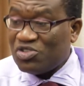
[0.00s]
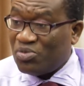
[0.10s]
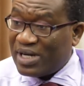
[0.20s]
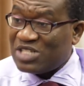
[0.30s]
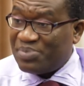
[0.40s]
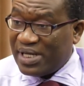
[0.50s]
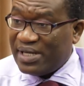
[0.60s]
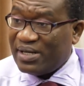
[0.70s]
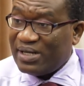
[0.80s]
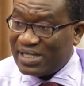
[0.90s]
you must pay
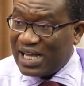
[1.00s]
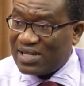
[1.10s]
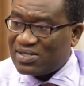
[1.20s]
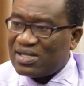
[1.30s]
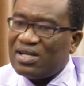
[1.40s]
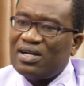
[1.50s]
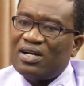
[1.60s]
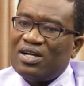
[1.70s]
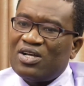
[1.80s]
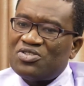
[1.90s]
tax.
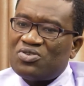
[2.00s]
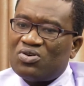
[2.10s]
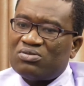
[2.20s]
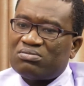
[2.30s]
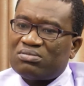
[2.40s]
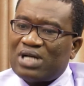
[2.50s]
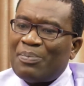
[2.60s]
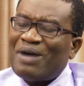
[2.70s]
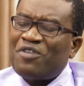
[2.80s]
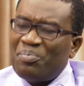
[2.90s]
So
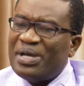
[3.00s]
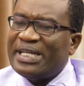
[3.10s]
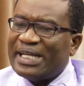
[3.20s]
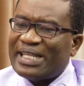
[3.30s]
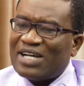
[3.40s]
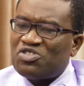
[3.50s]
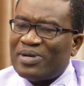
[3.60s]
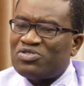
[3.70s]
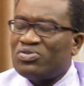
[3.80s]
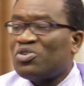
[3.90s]
apart from paying the tax, you
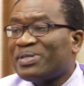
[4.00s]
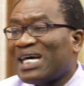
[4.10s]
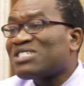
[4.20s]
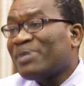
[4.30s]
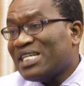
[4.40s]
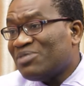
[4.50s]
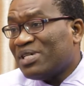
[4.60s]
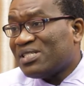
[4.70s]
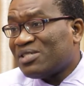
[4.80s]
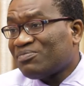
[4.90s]
must do some tax
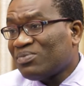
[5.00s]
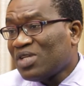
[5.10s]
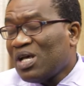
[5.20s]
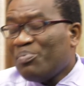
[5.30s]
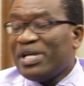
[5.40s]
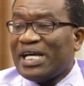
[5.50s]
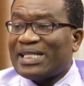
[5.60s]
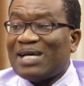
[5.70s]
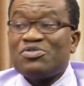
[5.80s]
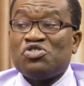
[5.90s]
management. Many a
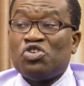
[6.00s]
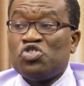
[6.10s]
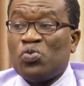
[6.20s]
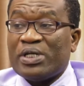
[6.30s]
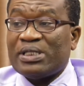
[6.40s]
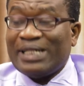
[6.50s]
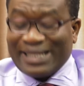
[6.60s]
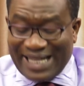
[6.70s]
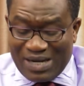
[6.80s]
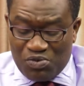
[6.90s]
times you don't do it. The
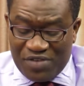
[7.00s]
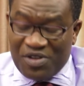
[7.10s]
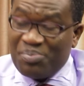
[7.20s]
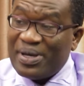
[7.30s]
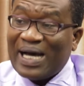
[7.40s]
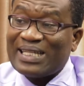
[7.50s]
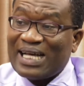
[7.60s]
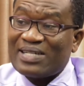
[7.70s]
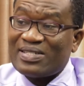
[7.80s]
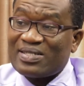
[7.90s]
time we even pay our
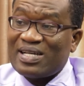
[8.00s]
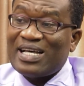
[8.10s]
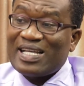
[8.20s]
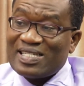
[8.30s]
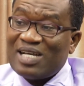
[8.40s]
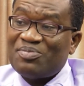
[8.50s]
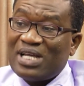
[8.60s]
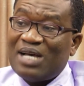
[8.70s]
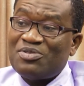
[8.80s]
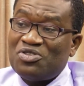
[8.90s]
taxes,
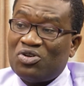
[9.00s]
sometimes,